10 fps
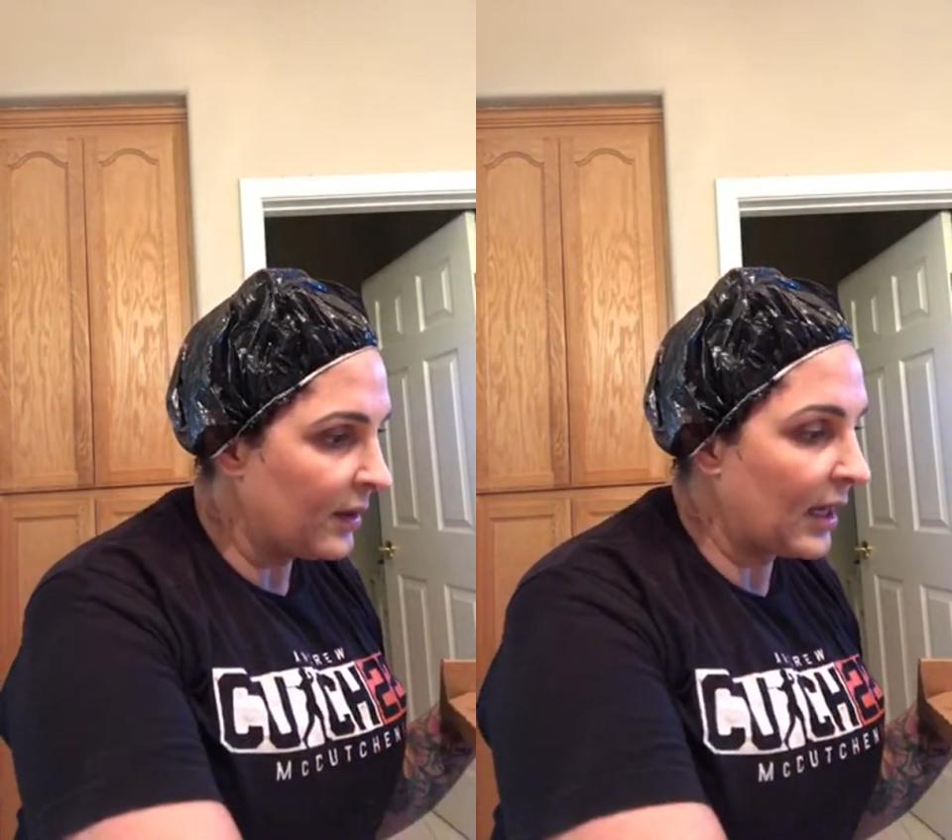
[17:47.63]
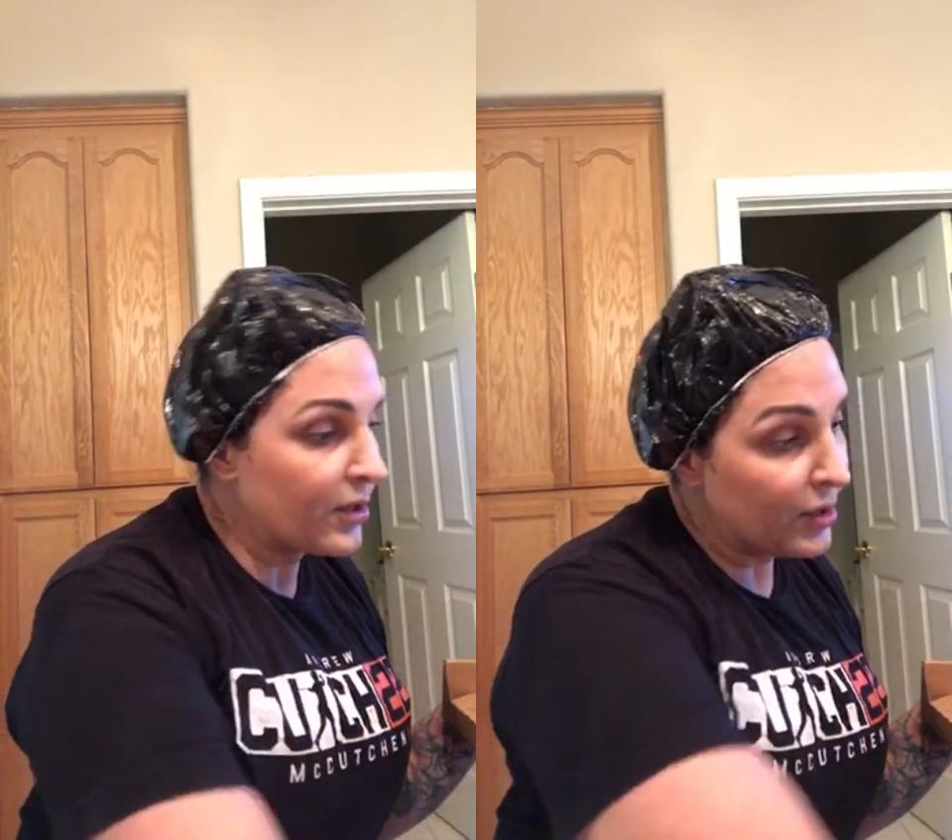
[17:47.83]

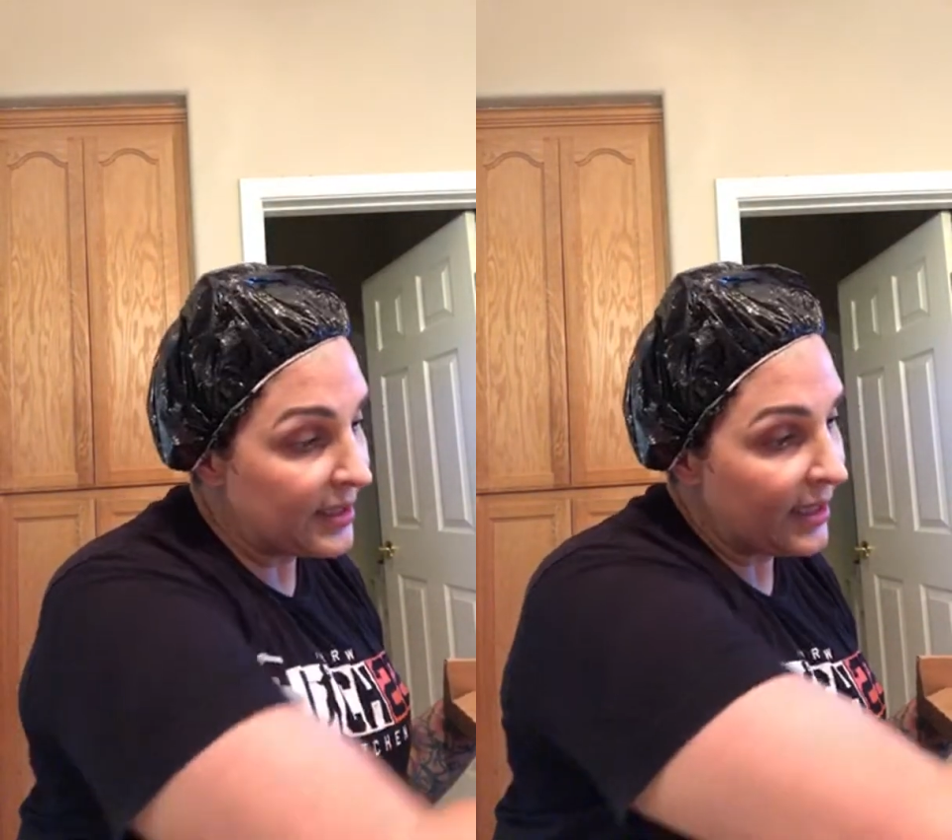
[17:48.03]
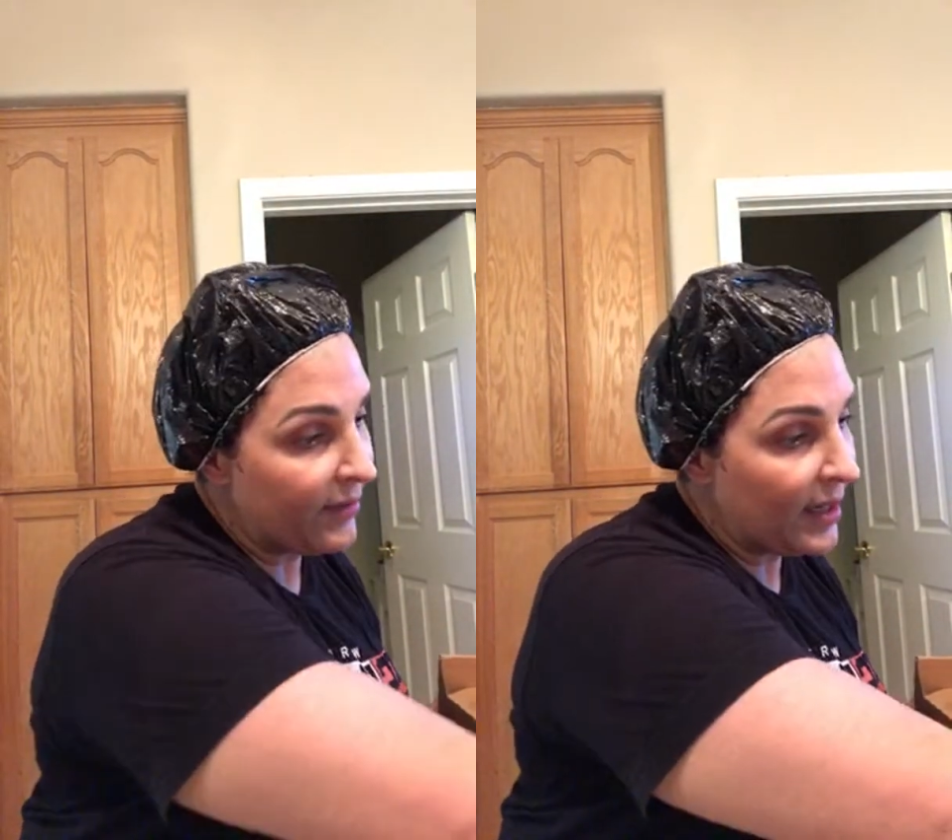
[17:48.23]
I should
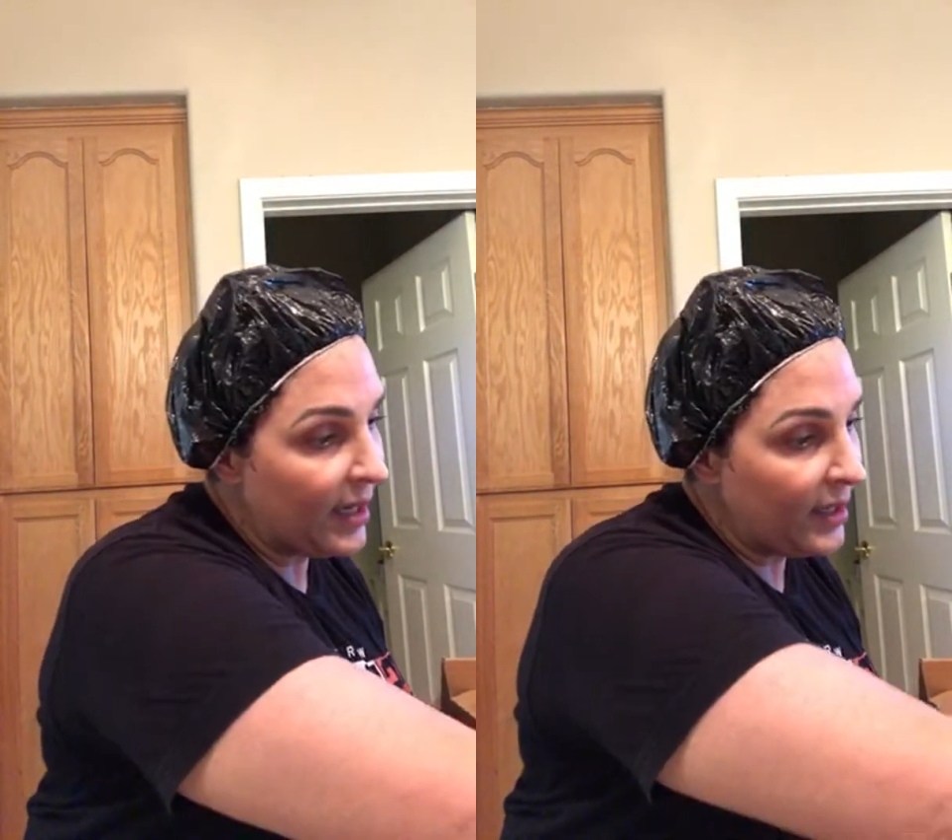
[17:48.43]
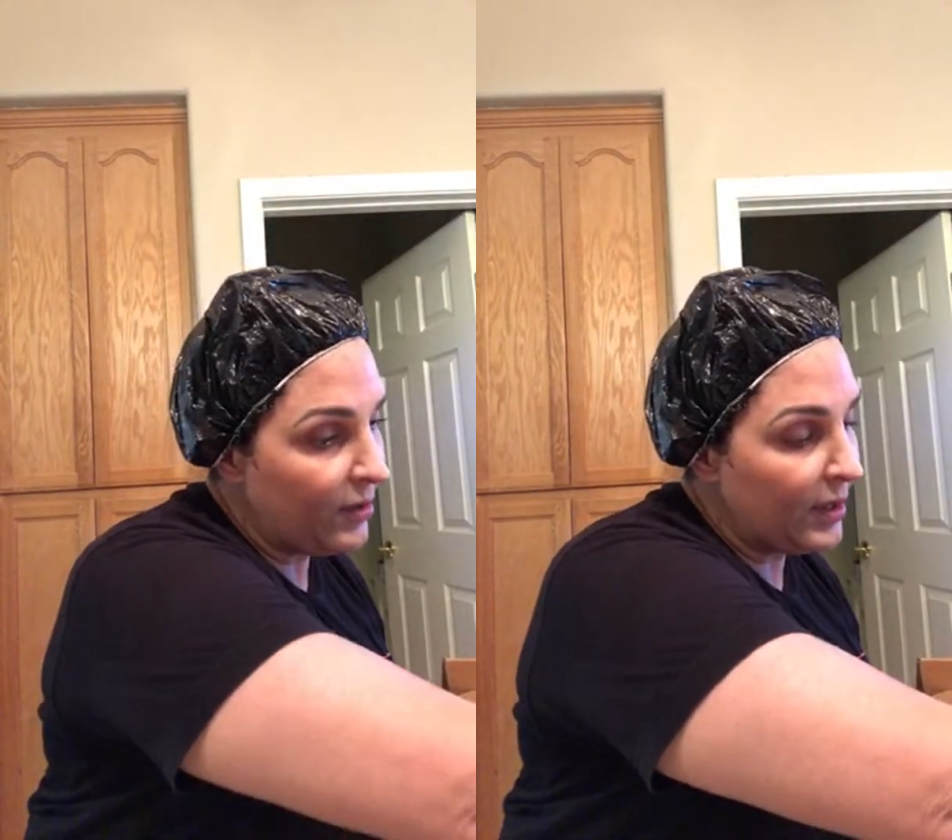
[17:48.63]
save
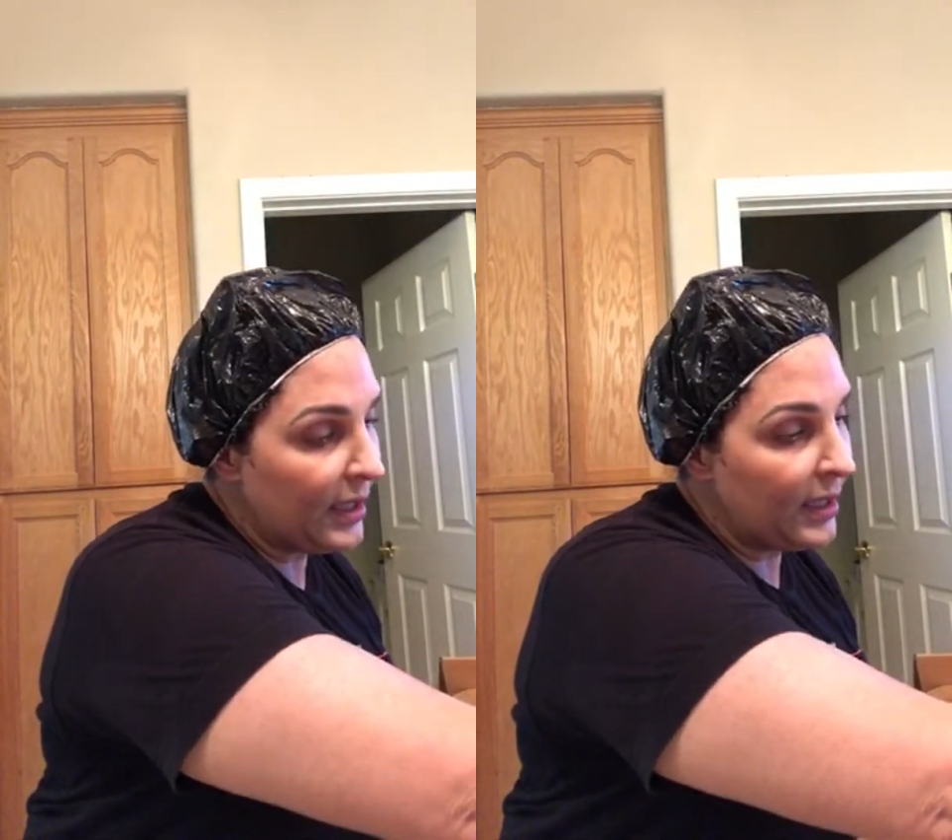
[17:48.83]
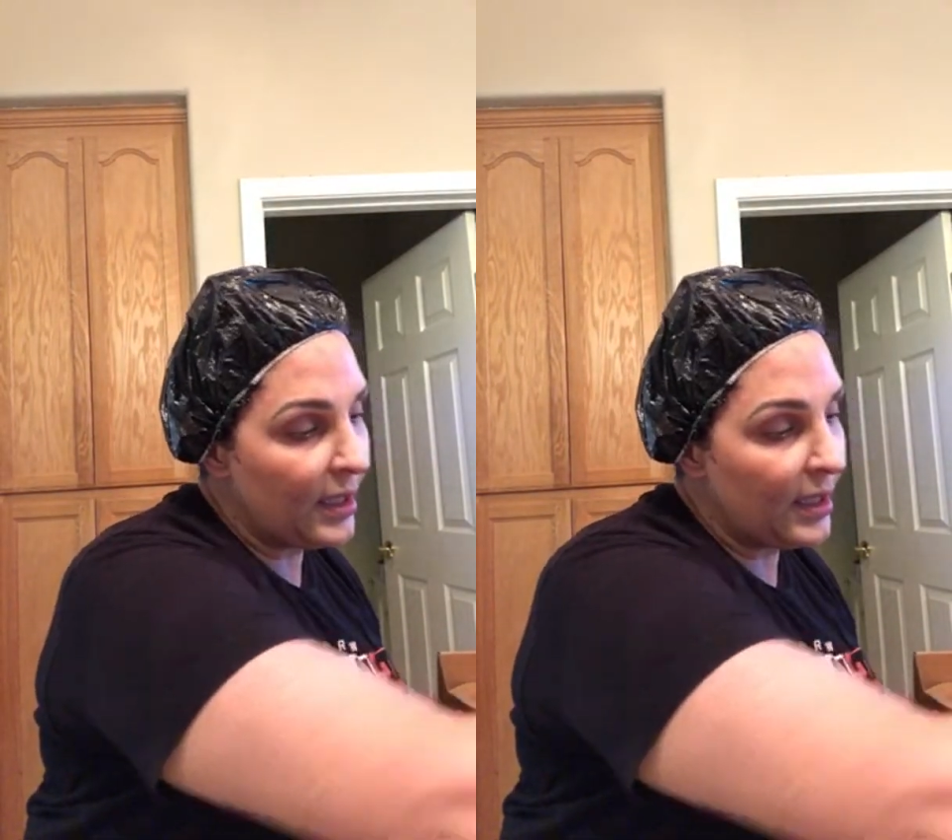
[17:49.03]
that. You get